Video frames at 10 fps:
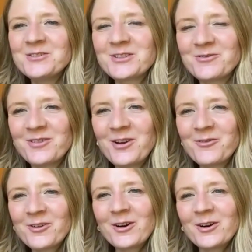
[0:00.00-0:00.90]
So feel
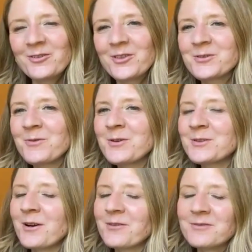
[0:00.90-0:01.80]
for all of those folks
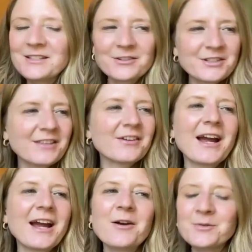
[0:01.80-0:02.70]
who are researching their
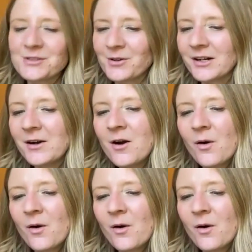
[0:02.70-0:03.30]
house or